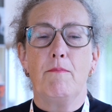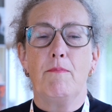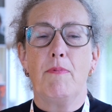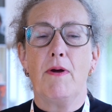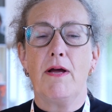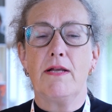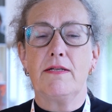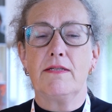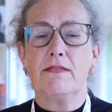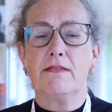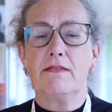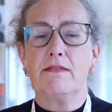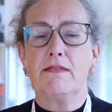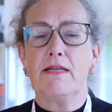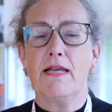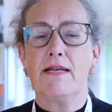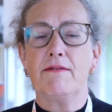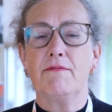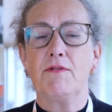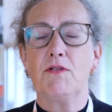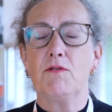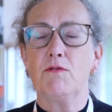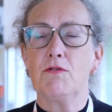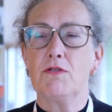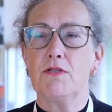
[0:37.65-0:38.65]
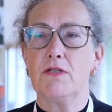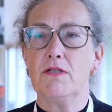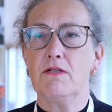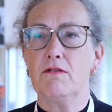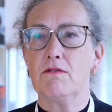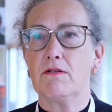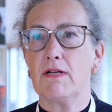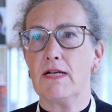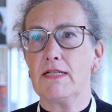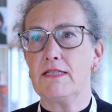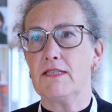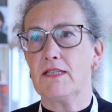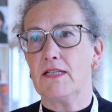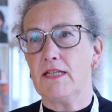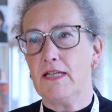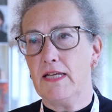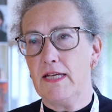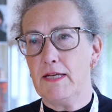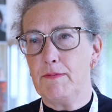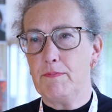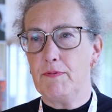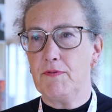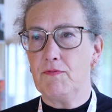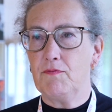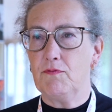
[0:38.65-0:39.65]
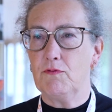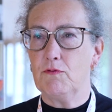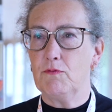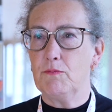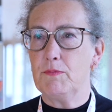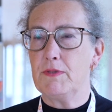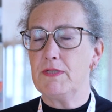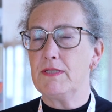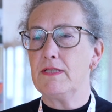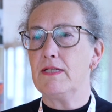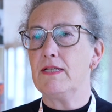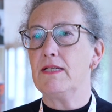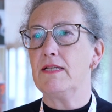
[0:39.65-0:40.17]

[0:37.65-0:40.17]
But then we also look at the key performance